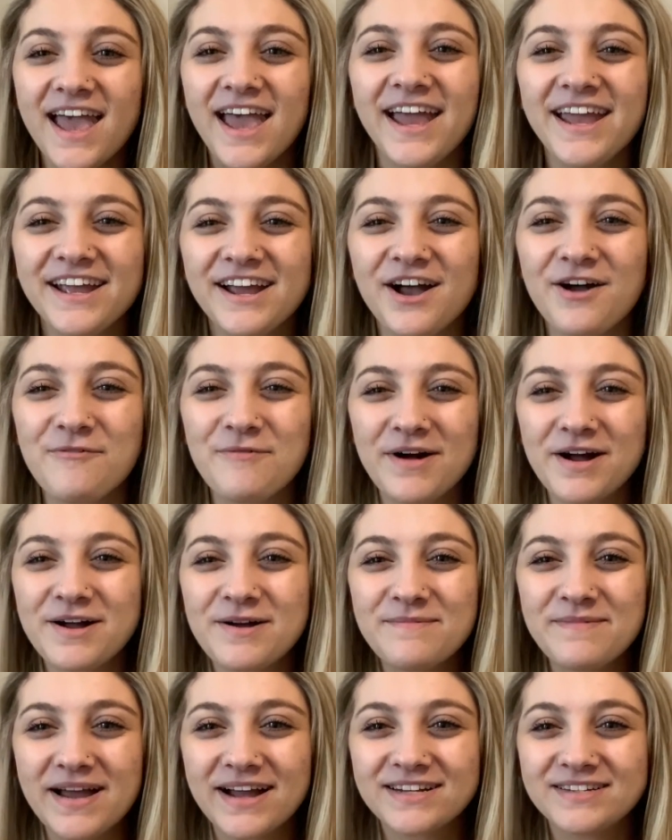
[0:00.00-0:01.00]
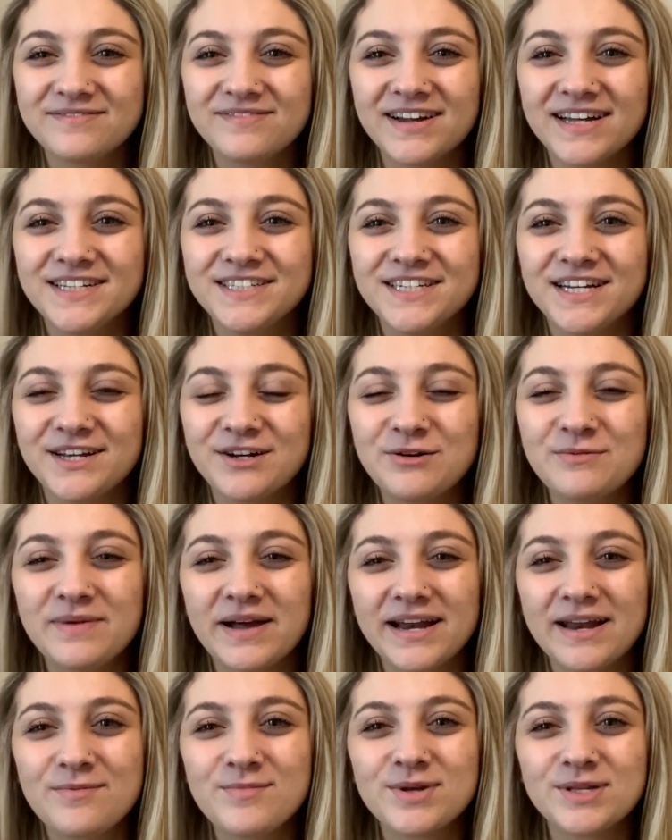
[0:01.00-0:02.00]
Hey y'all, welcome back to my channel. My
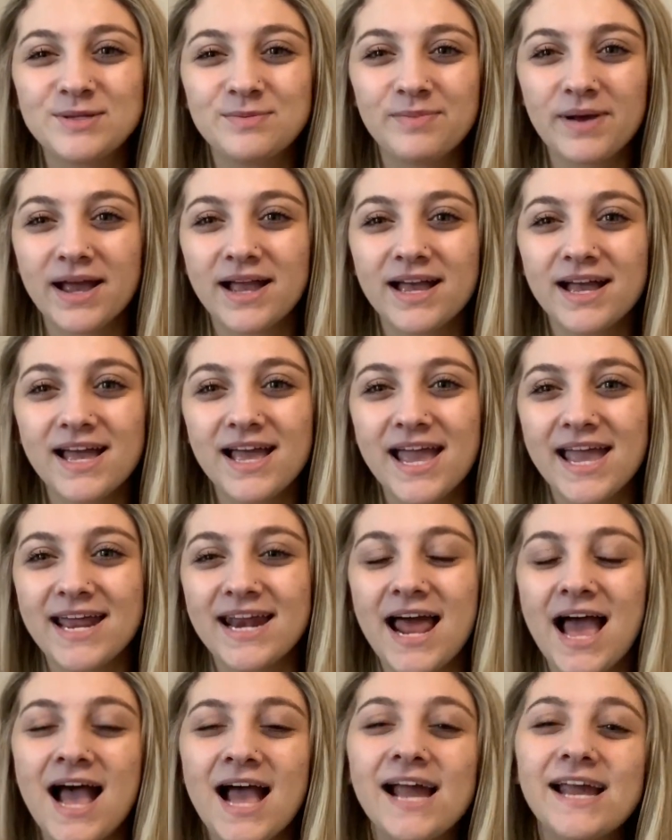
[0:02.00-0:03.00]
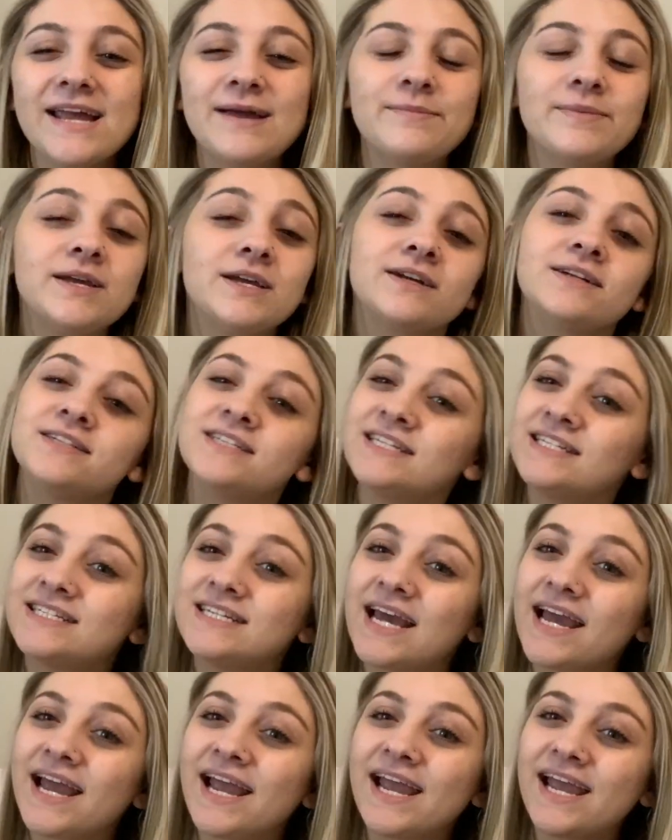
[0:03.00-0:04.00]
name is Becca and I am here
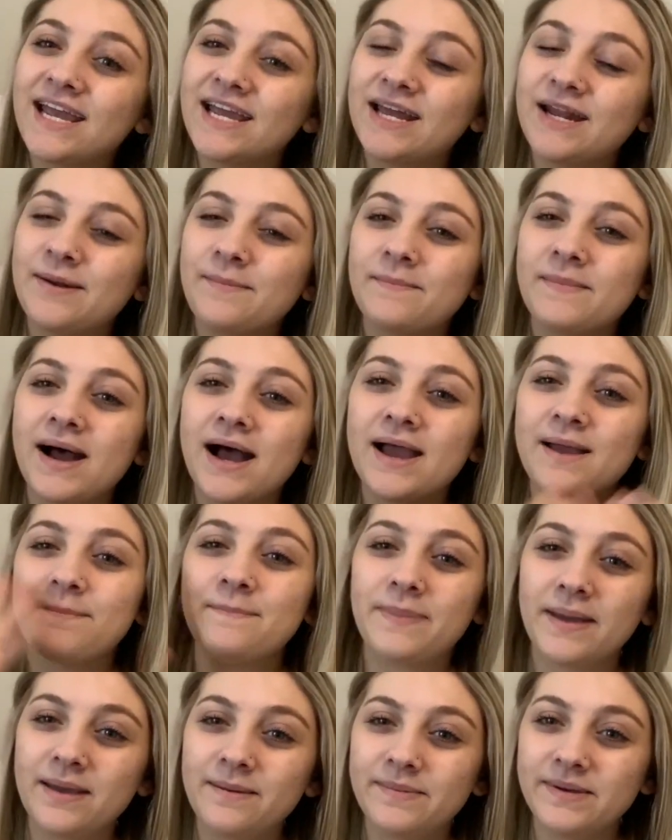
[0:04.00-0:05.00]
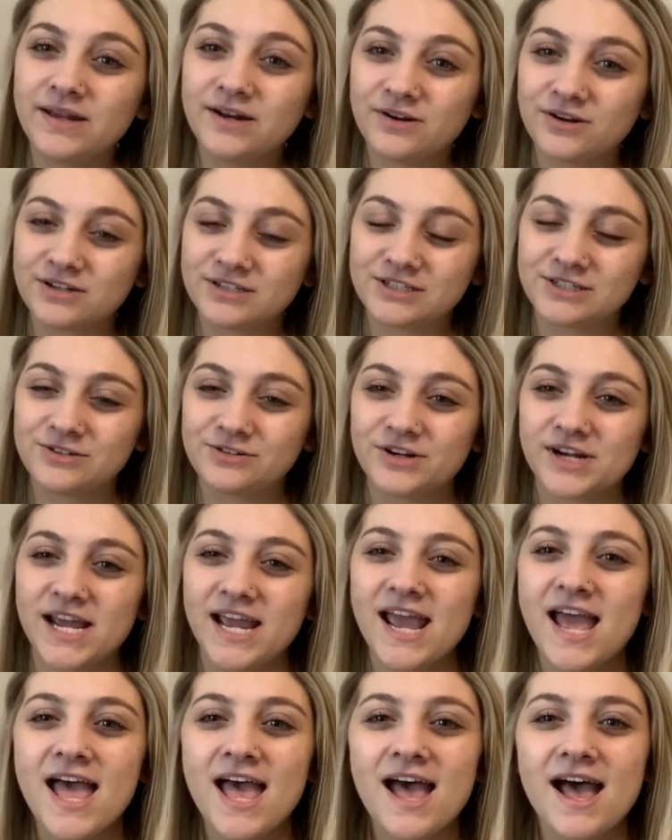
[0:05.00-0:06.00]
today in my baby
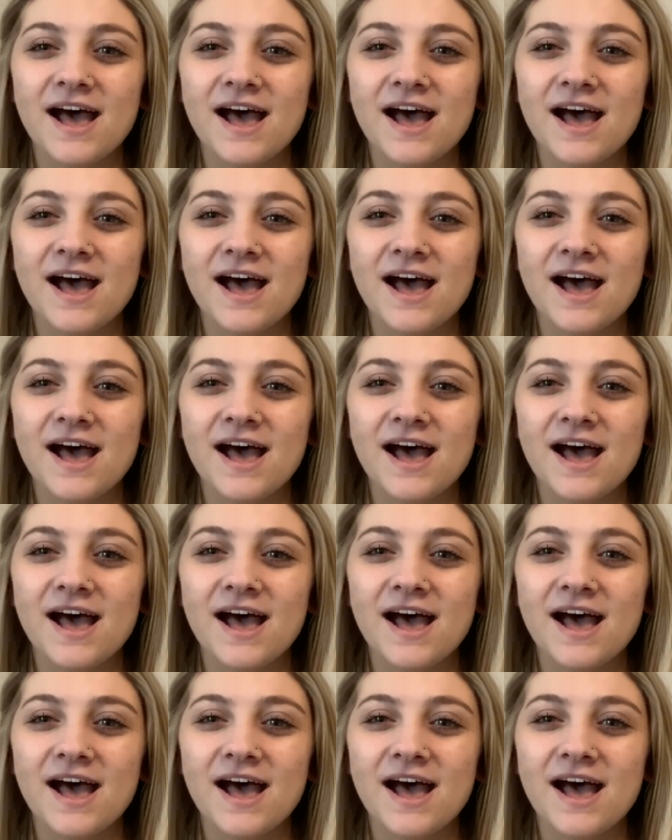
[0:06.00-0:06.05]
nursery.